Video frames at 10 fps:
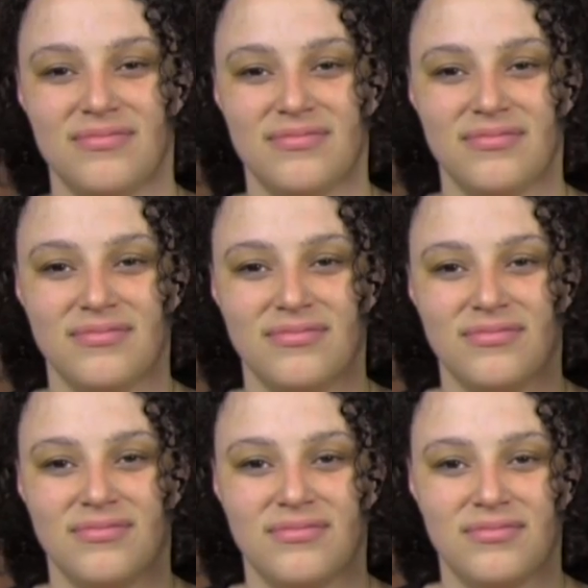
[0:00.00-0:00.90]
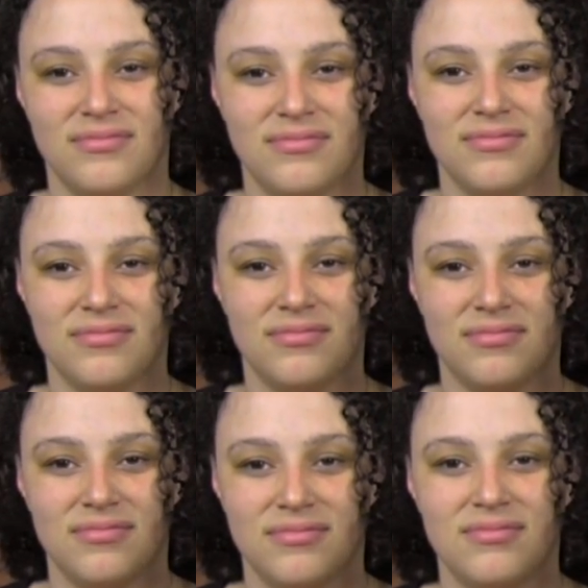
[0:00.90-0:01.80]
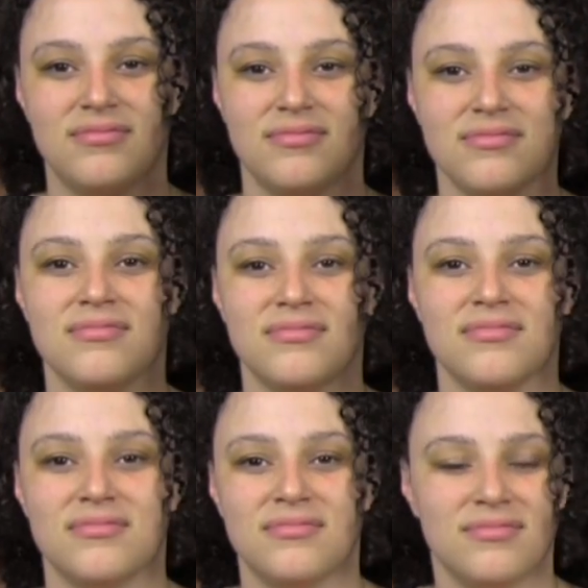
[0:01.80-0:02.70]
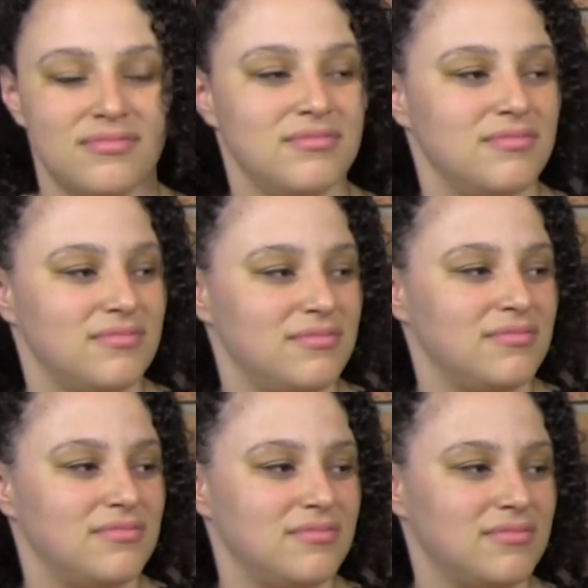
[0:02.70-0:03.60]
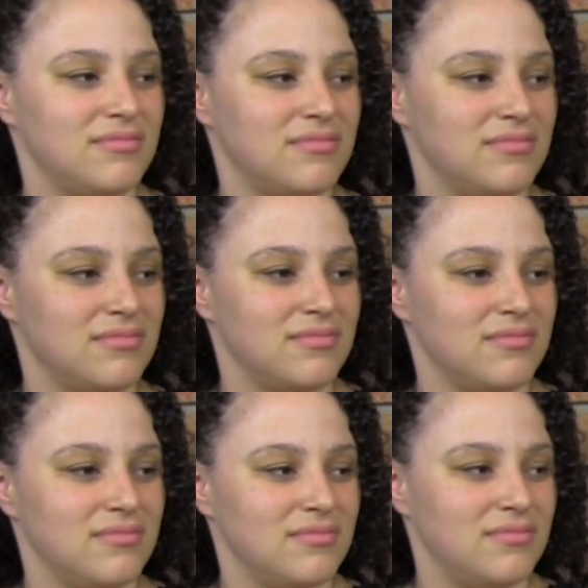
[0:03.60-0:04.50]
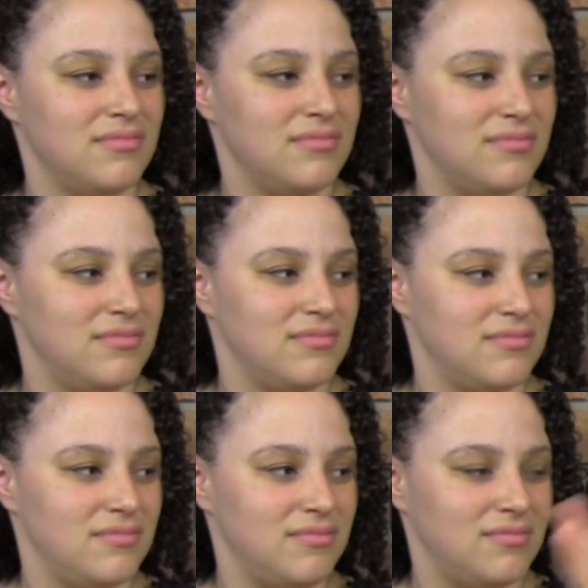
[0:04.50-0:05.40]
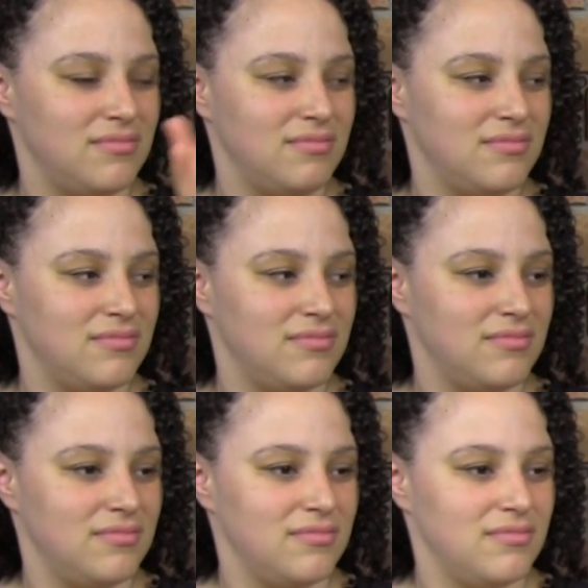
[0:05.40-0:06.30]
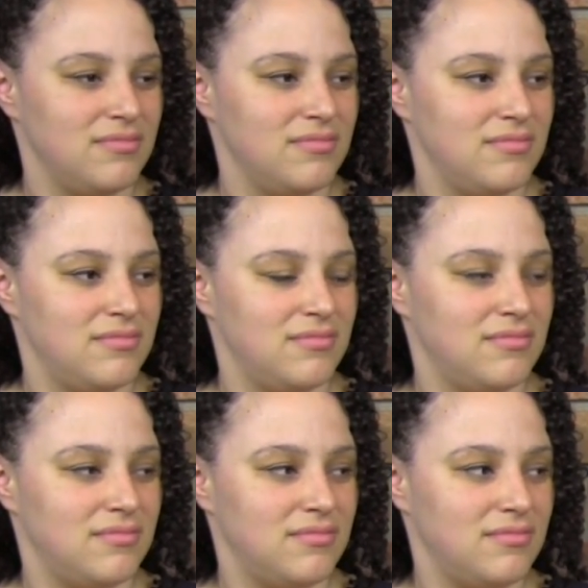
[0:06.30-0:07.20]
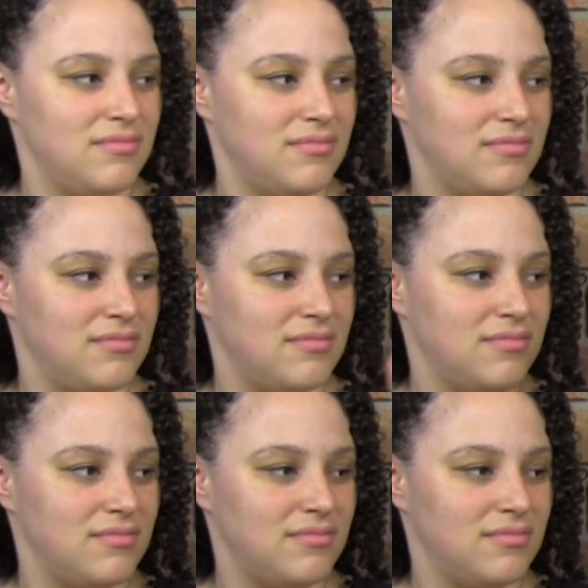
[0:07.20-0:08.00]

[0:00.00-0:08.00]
No words are spoken by the person on screen.